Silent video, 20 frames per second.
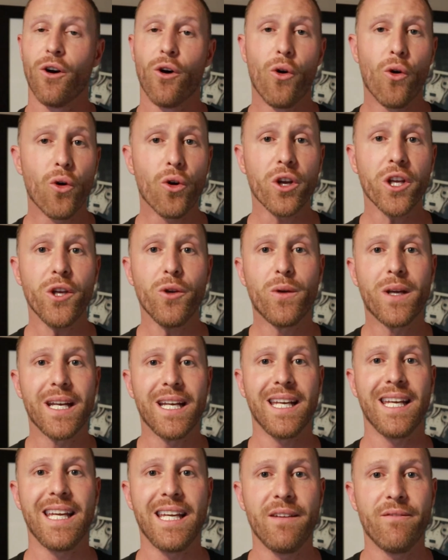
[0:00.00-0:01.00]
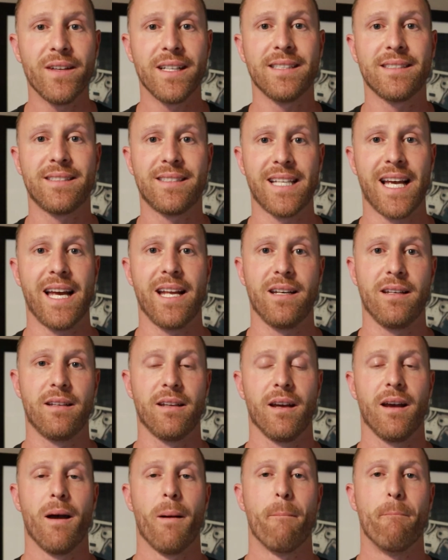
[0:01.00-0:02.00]
or you can even send
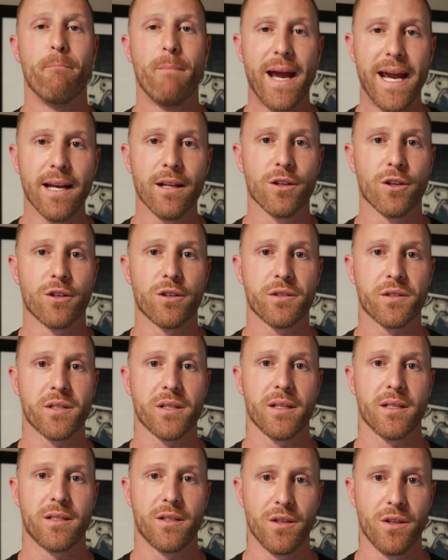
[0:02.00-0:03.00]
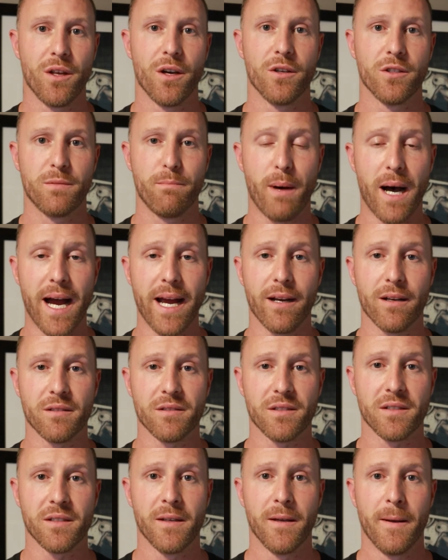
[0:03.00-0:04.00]
mailers to those
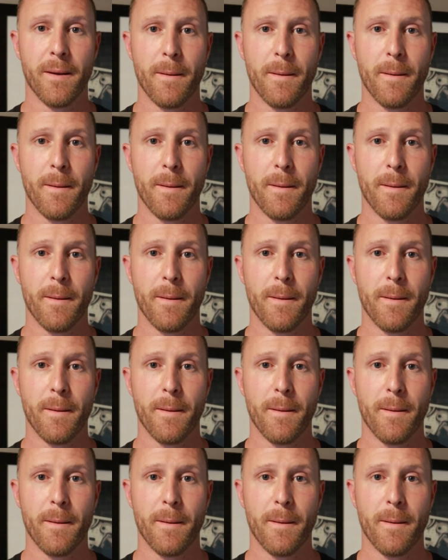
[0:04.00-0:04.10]
buyers.